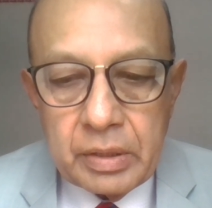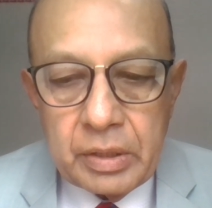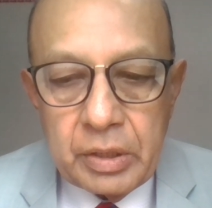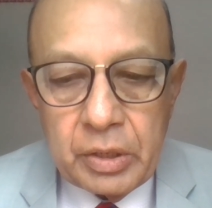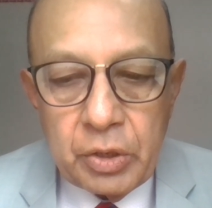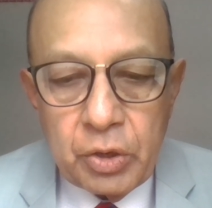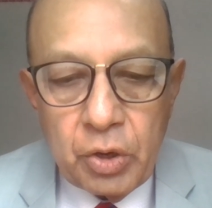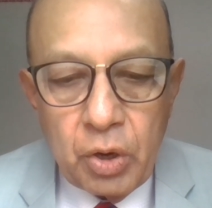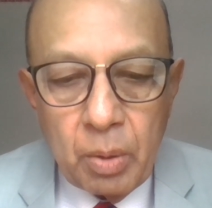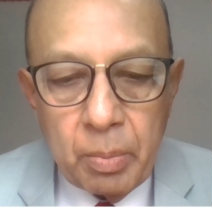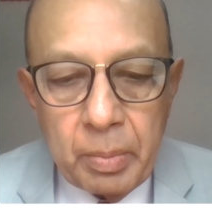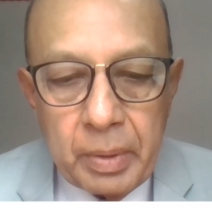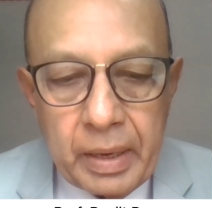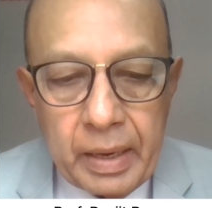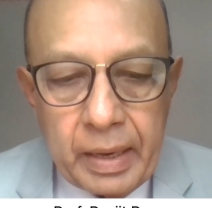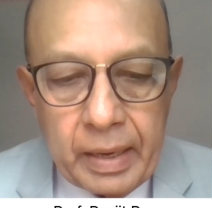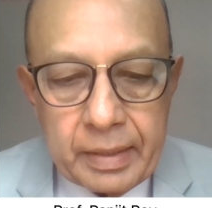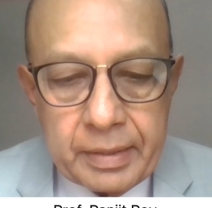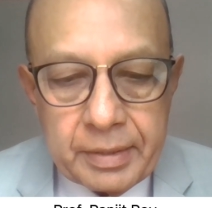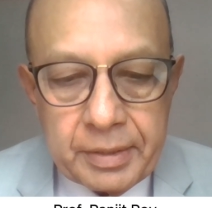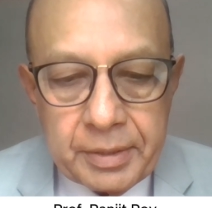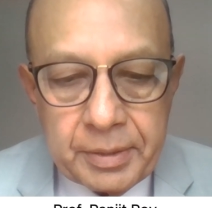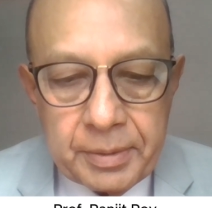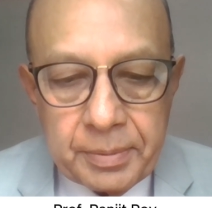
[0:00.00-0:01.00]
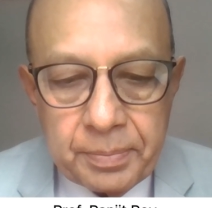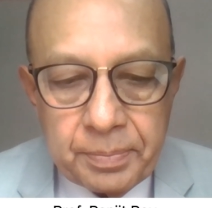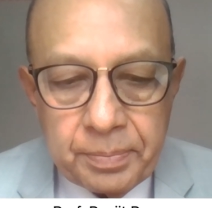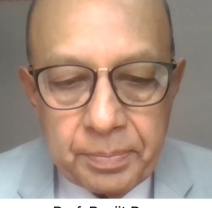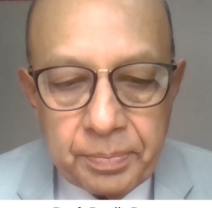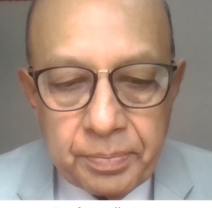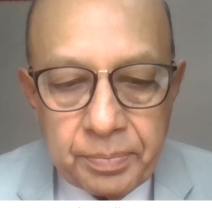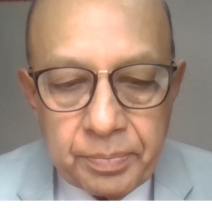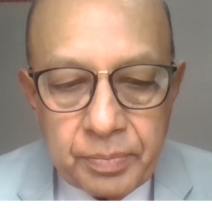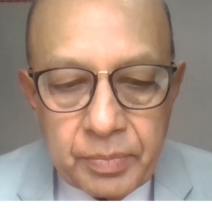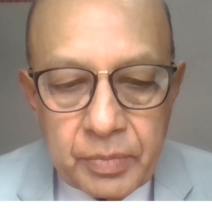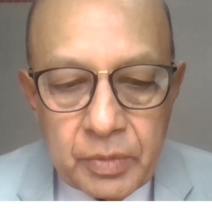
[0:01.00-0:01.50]
syndrome X,
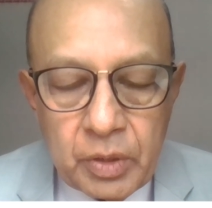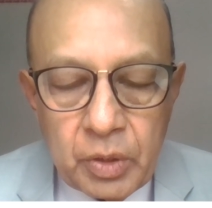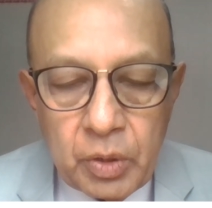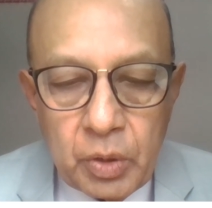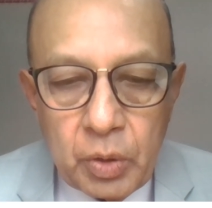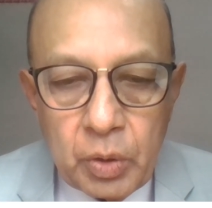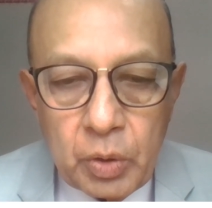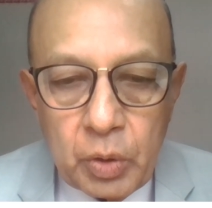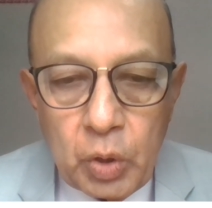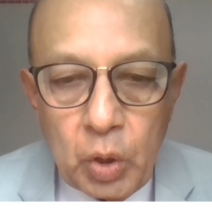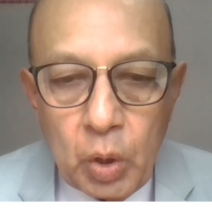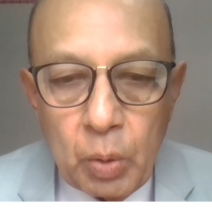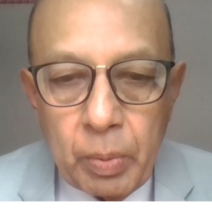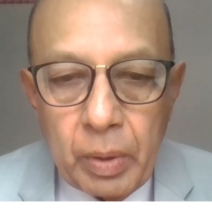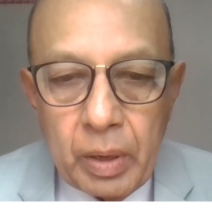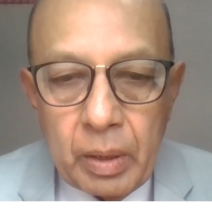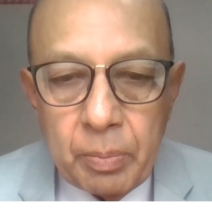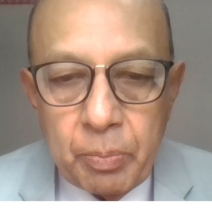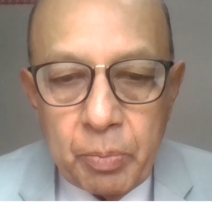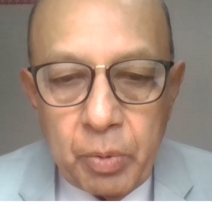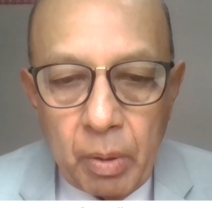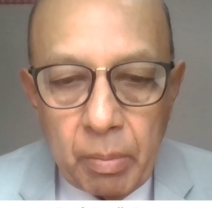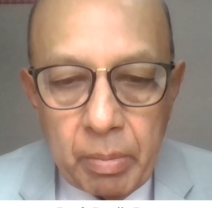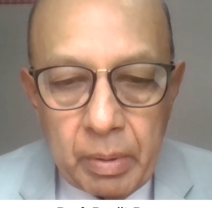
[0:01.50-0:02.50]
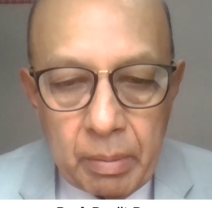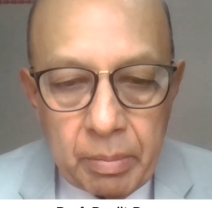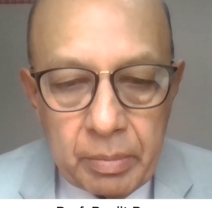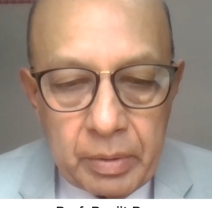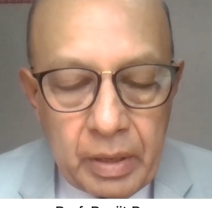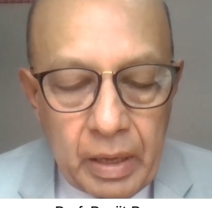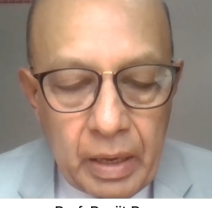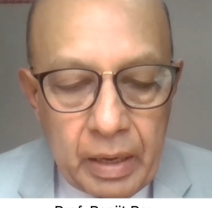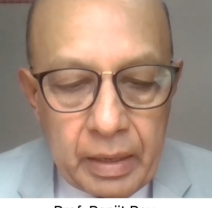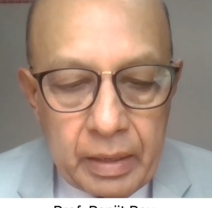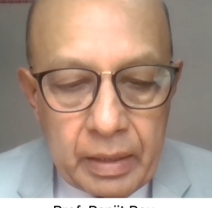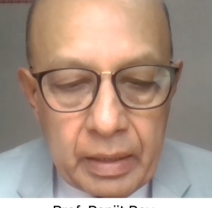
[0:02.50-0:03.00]
global
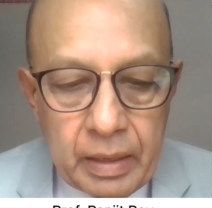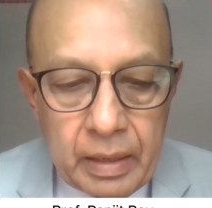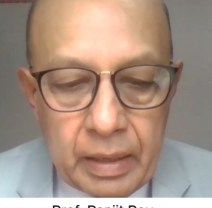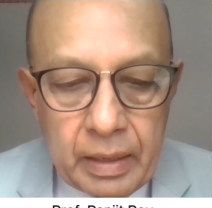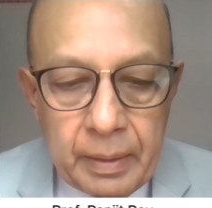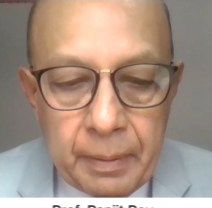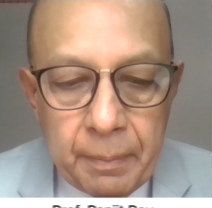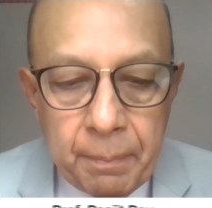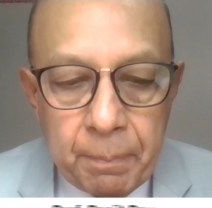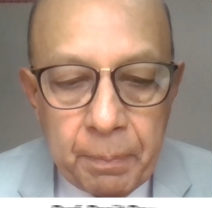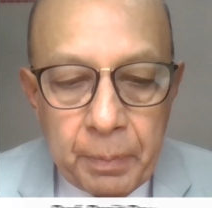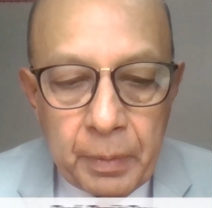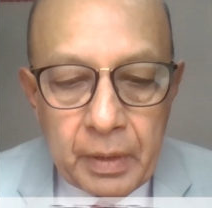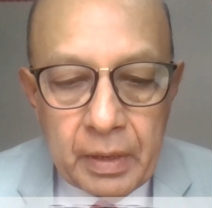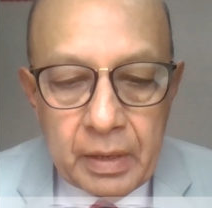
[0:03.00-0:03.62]
problem currently.